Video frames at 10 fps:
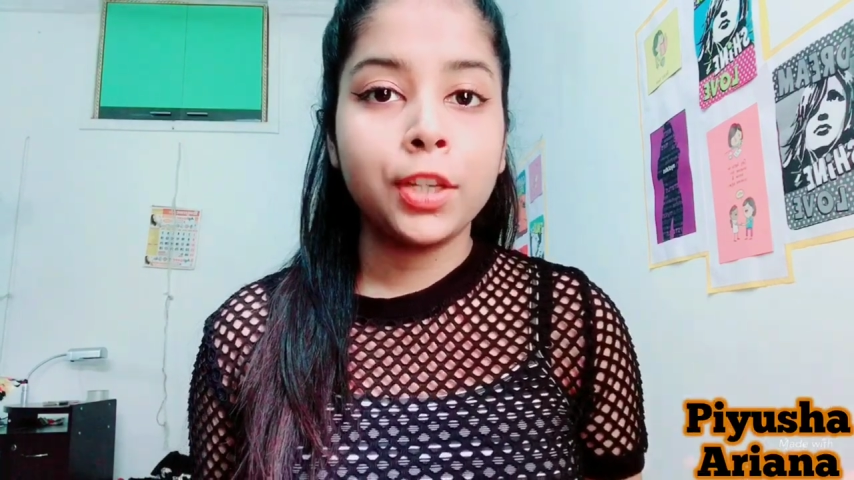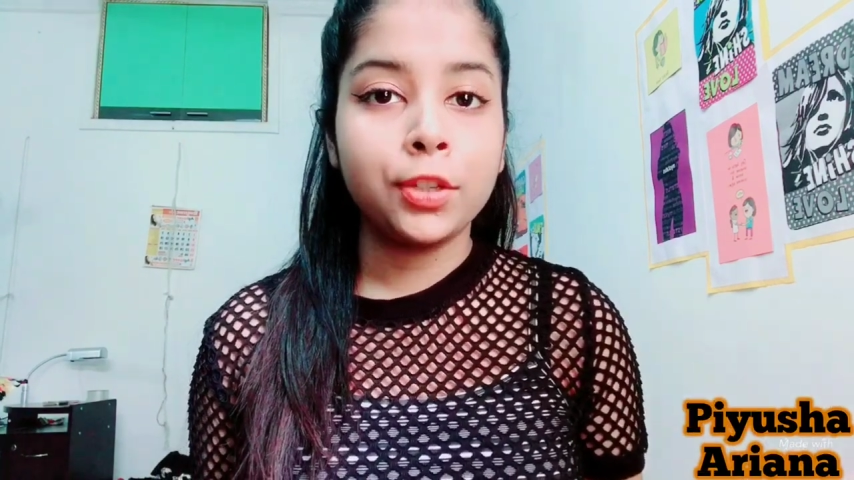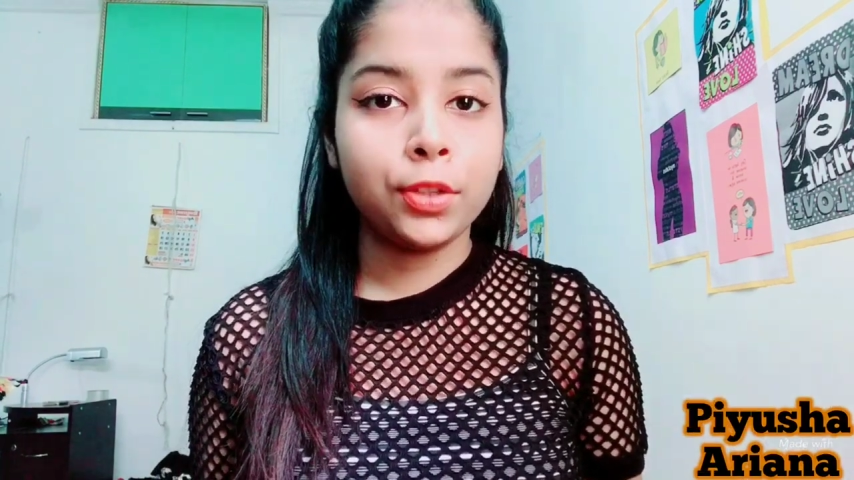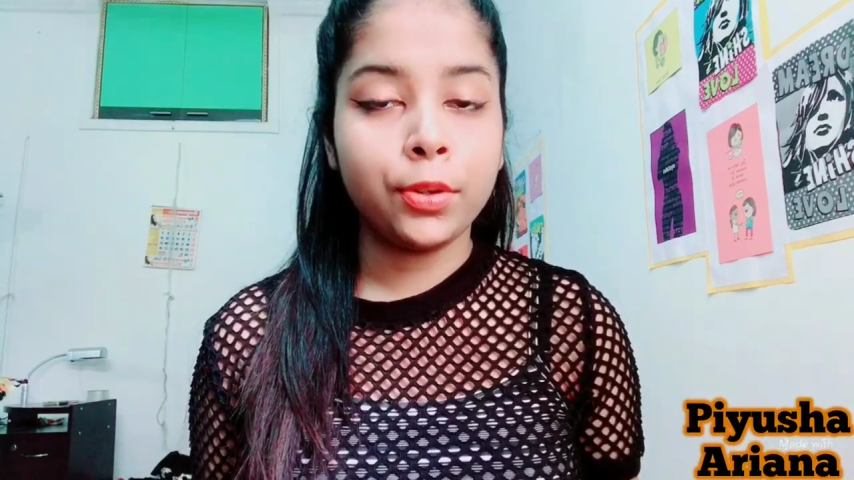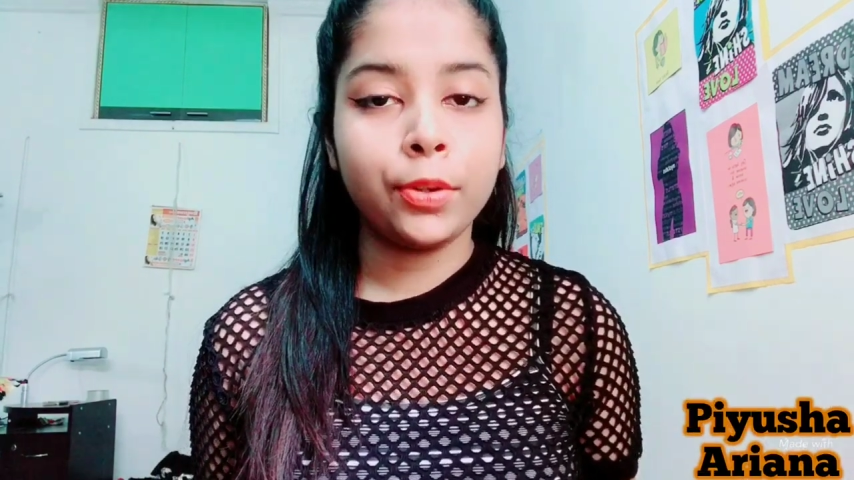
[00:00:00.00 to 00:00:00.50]

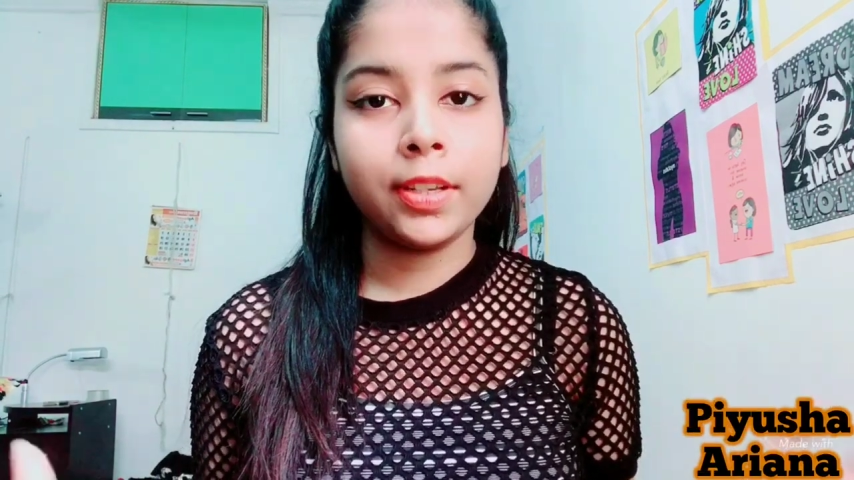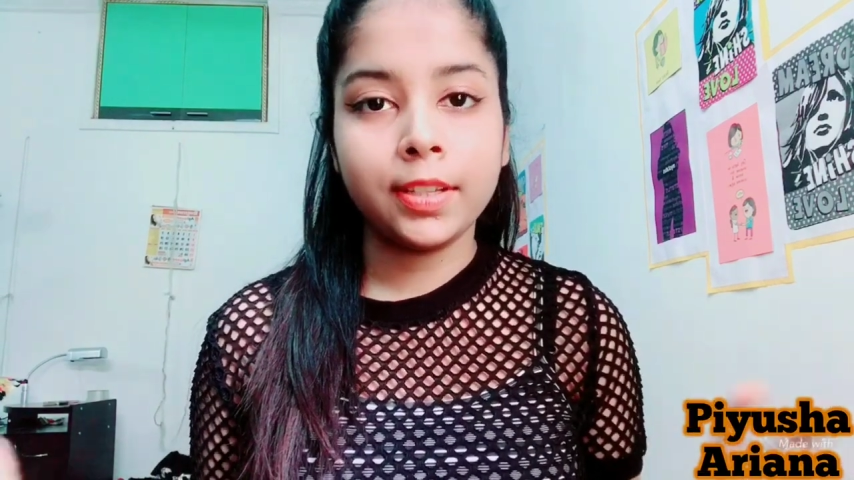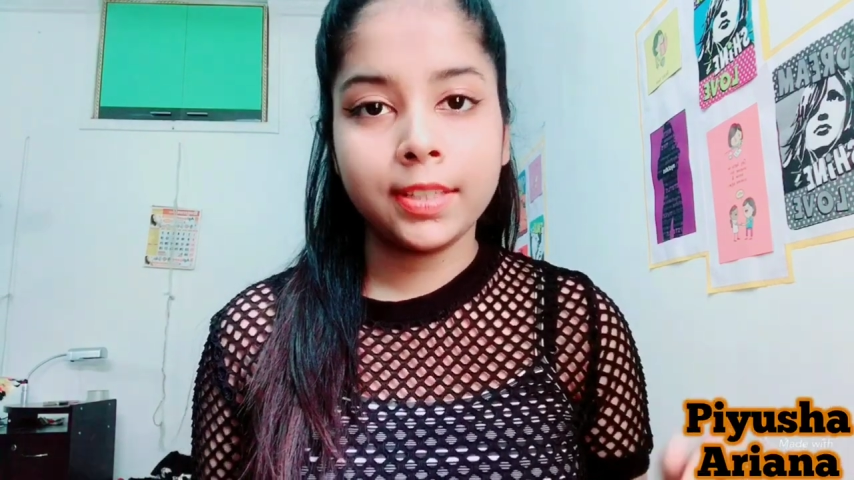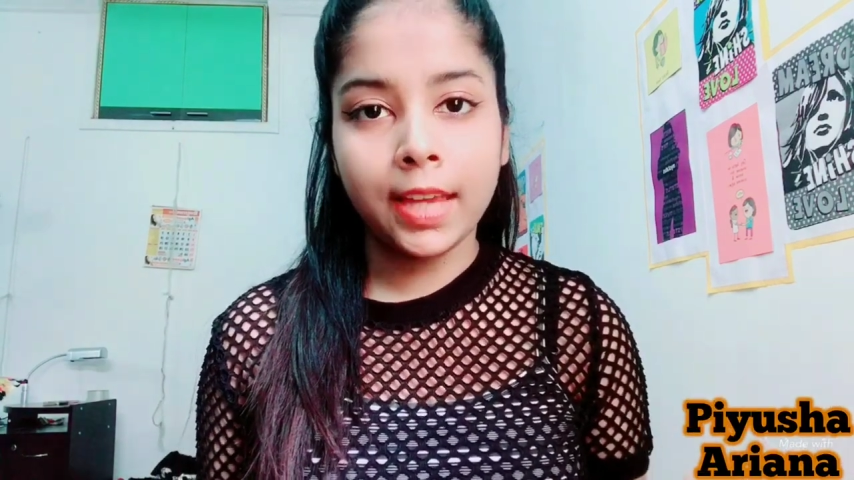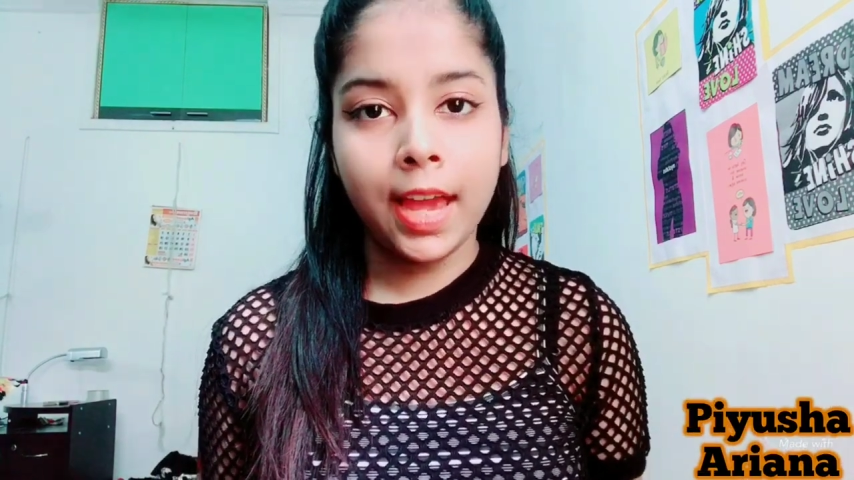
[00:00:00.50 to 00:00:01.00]

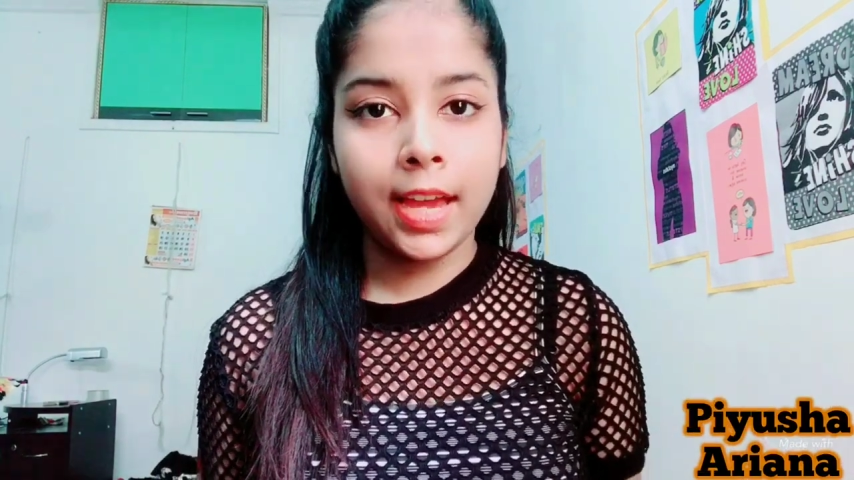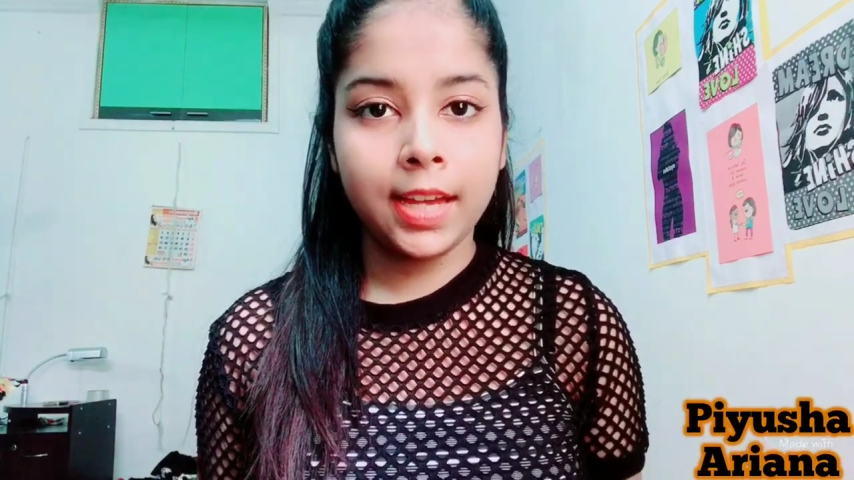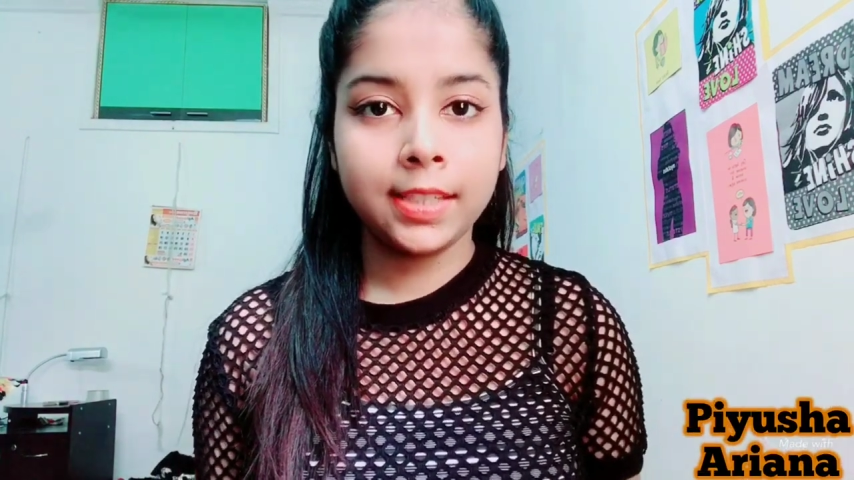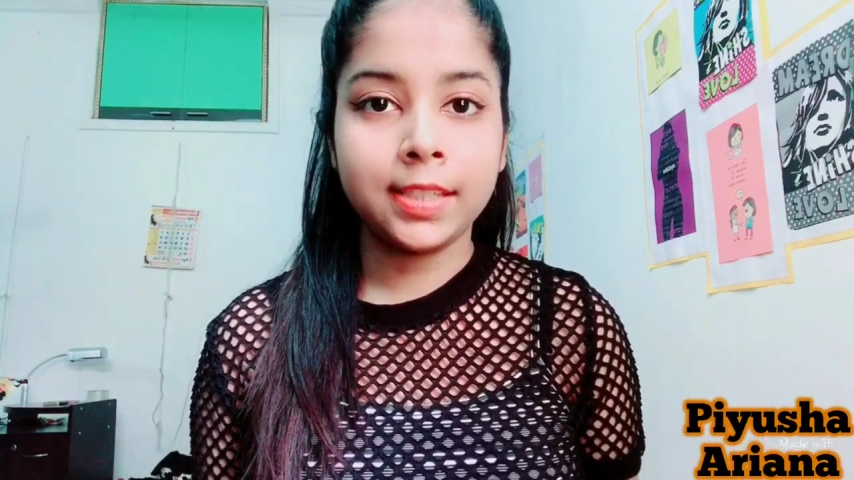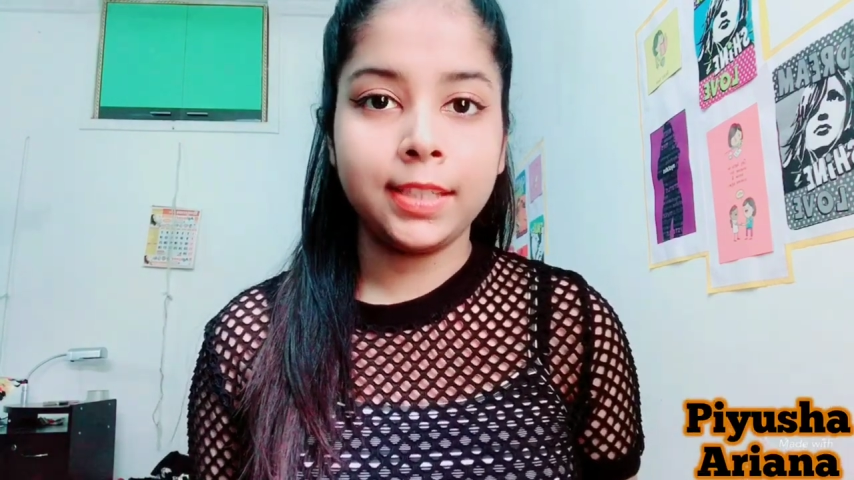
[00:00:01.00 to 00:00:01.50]
tutorials,
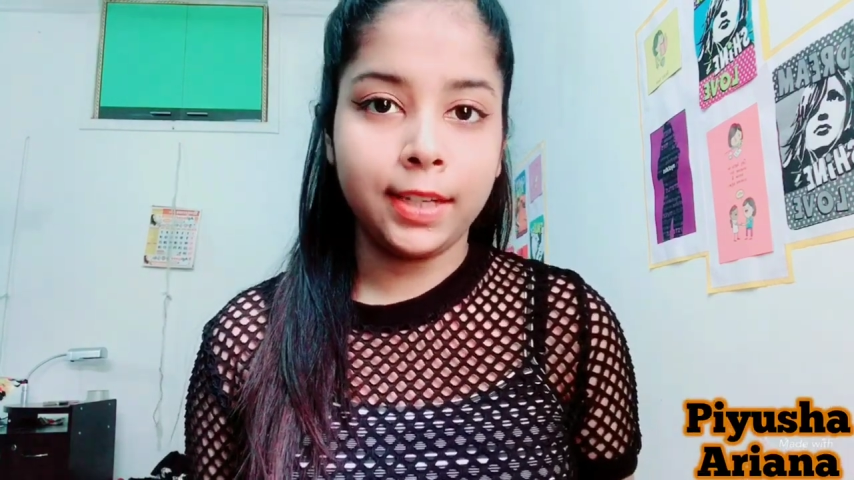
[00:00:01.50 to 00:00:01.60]
hacks,